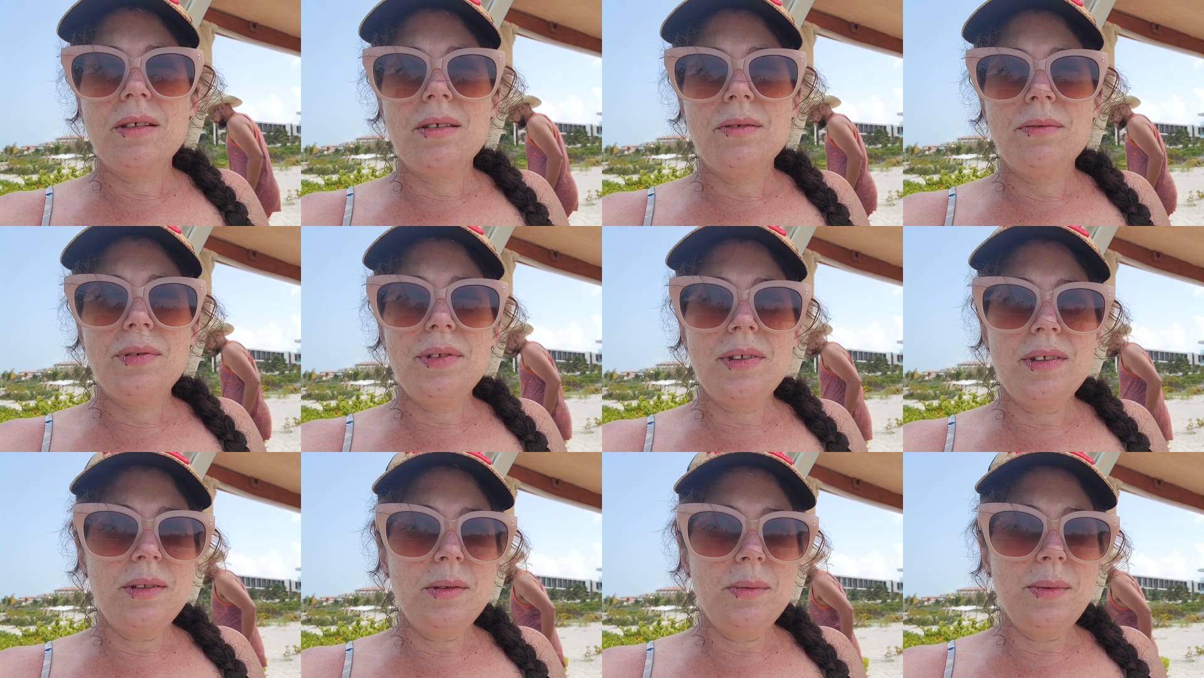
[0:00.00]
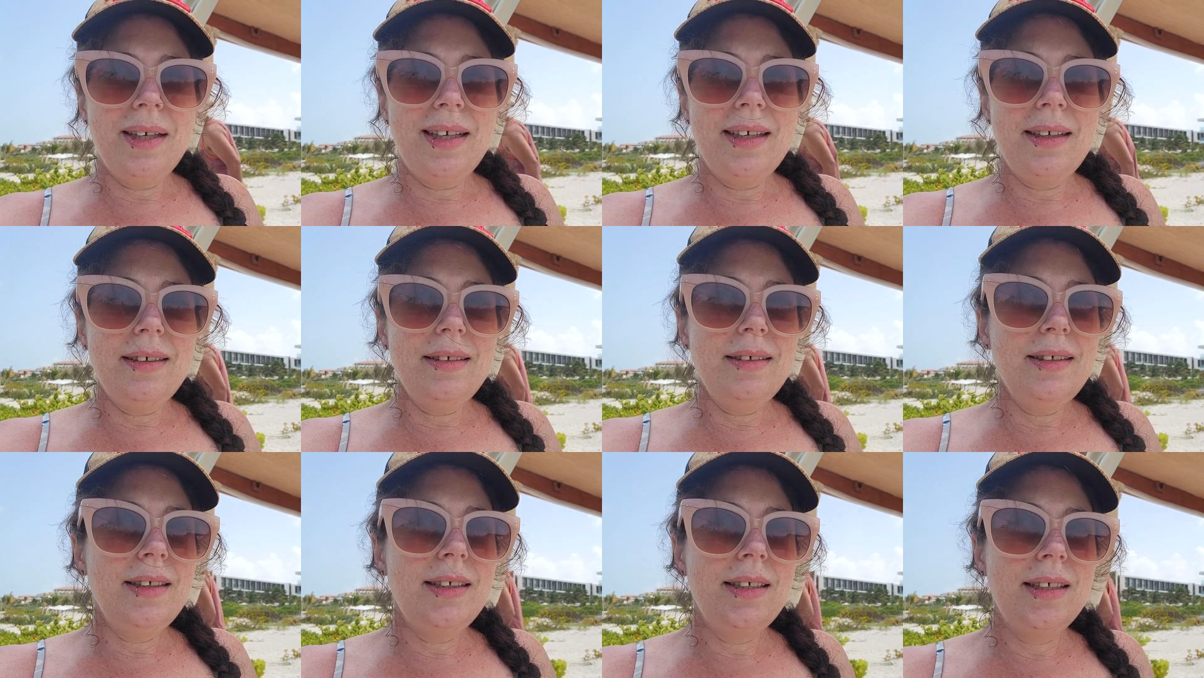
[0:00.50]
for a little
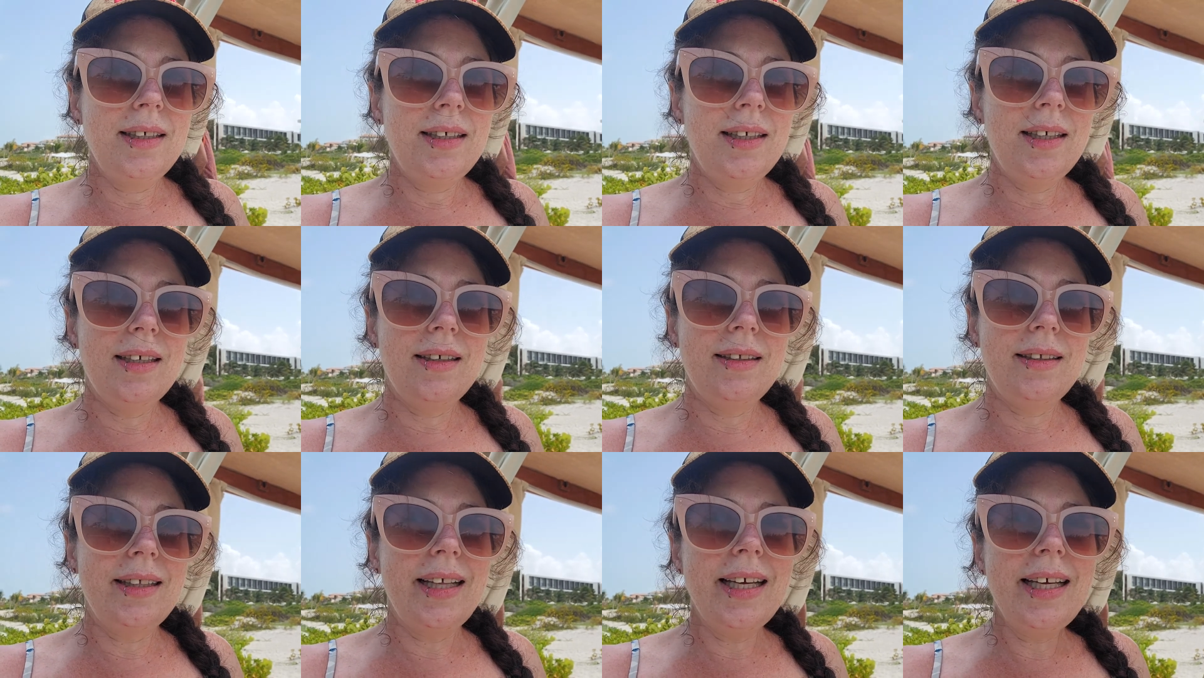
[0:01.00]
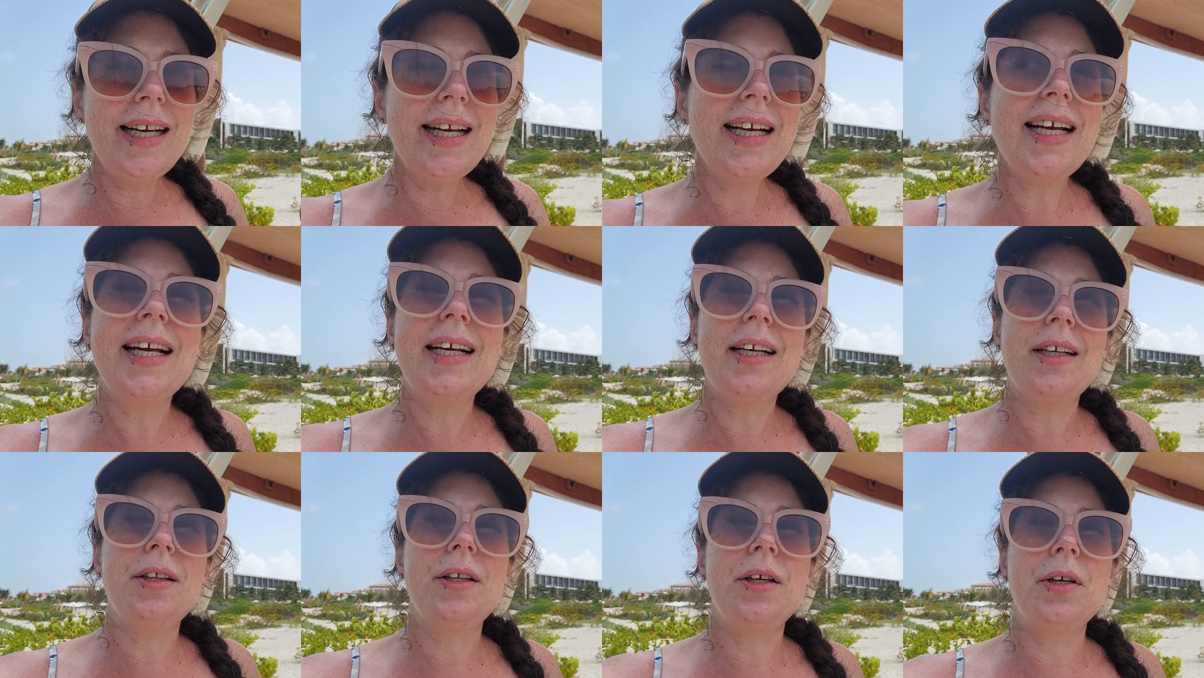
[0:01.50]
while and then I
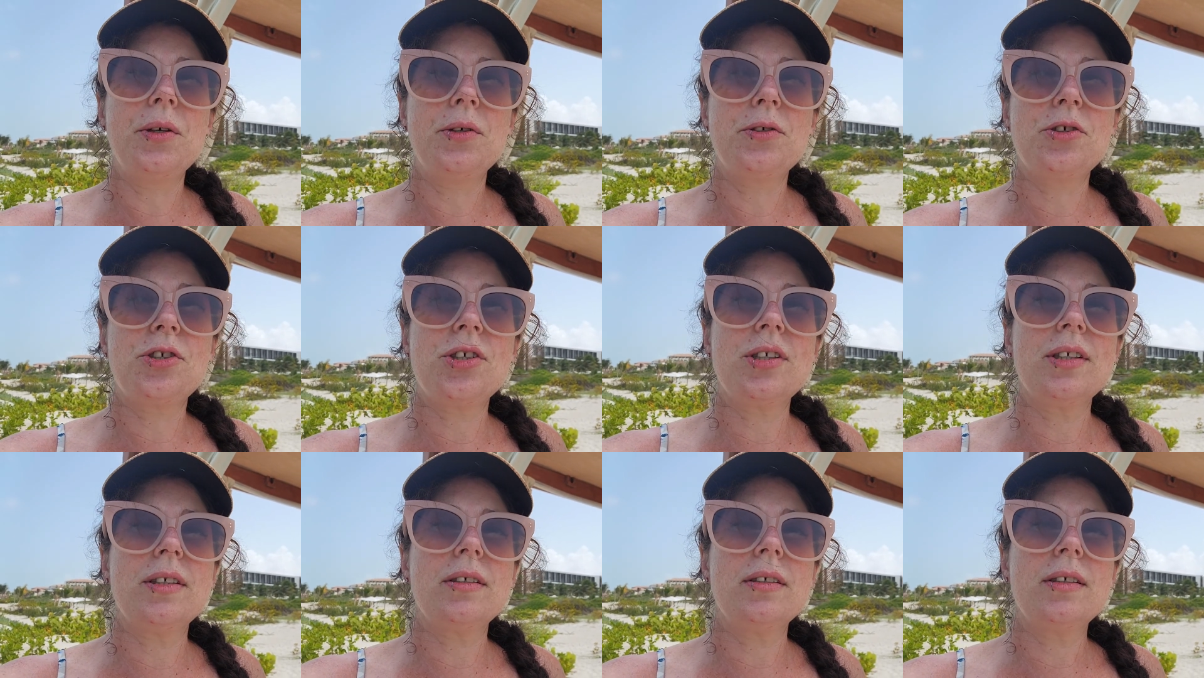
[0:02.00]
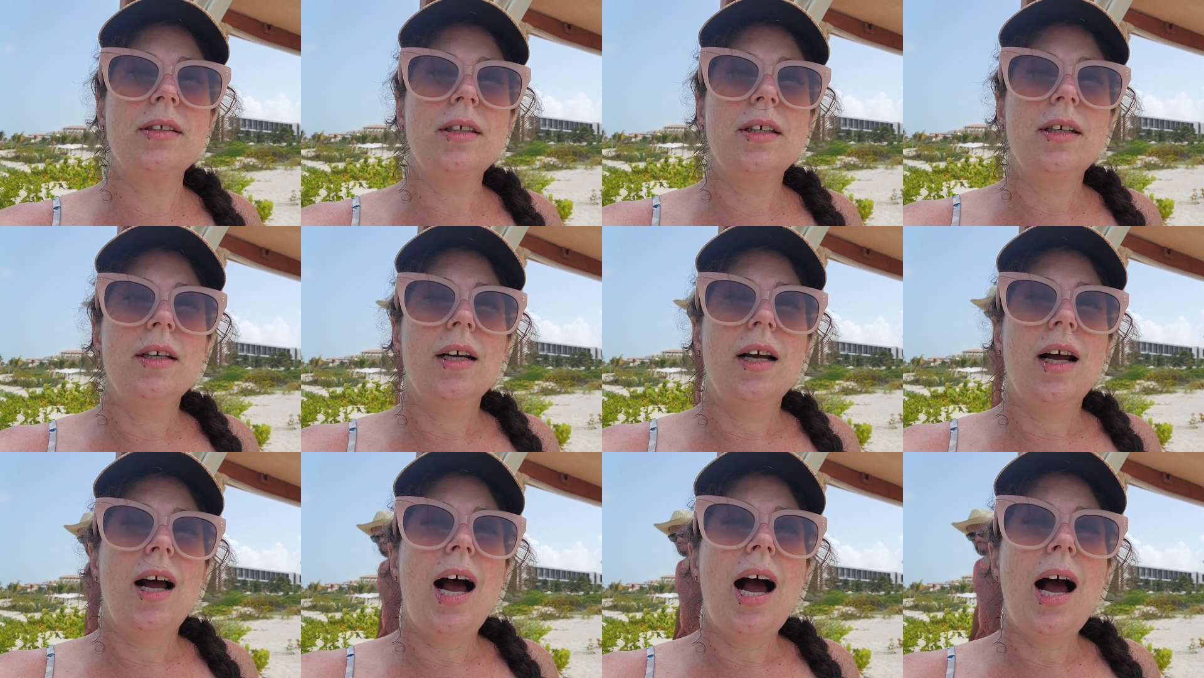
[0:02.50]
got in the ocean,
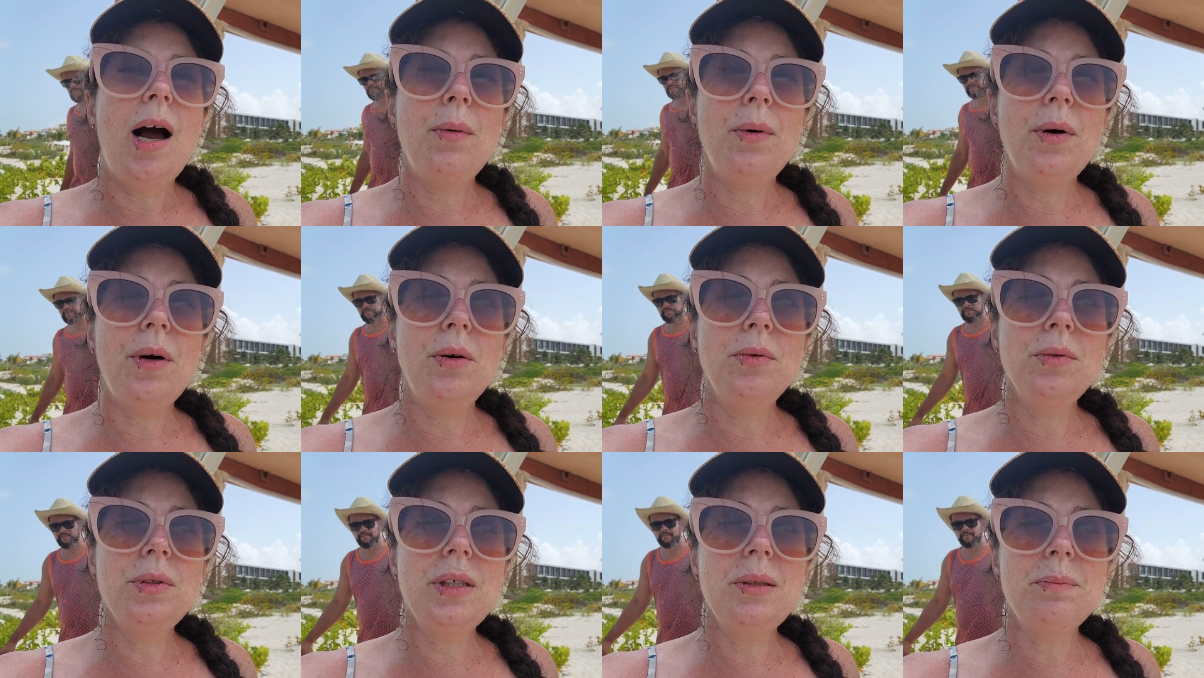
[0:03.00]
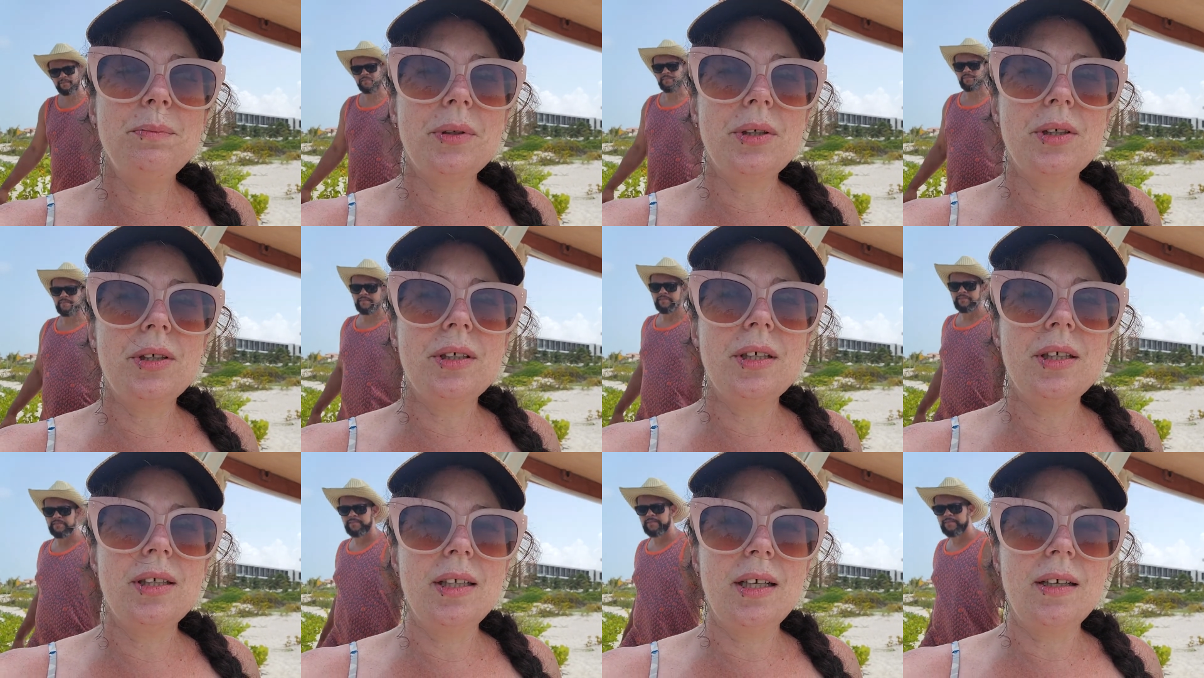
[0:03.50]
I will only
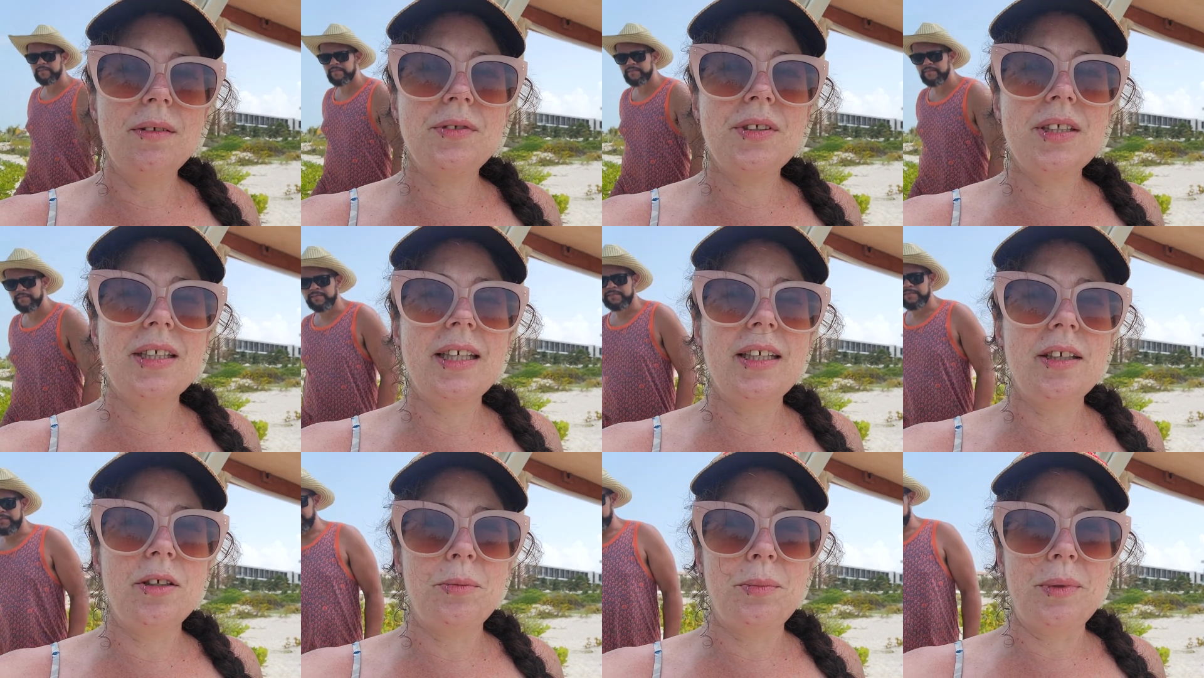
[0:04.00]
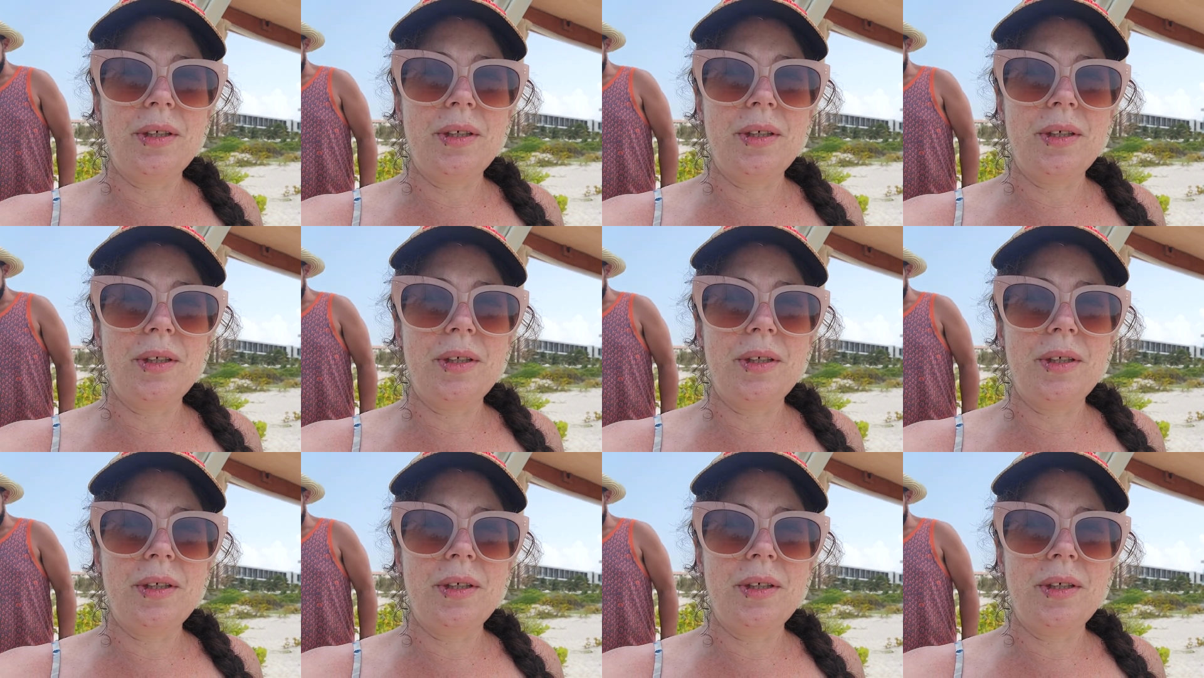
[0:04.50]
burn enough to kill me.